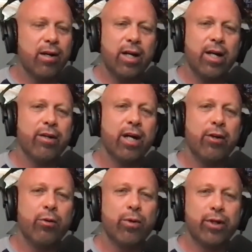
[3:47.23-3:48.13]
I, I
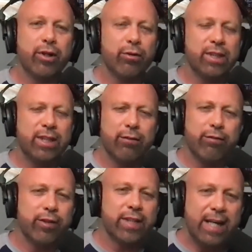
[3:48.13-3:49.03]
don't want to go tit
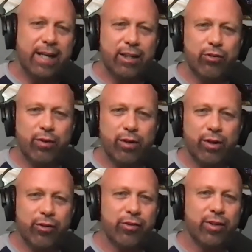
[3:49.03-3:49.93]
for tat as far
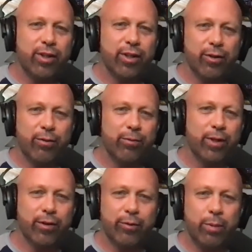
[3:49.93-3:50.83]
as, you know,
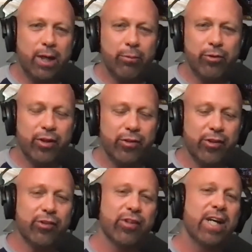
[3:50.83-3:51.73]
well, the Bible says
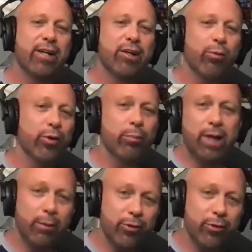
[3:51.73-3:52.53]
this, and I go, well, the Bible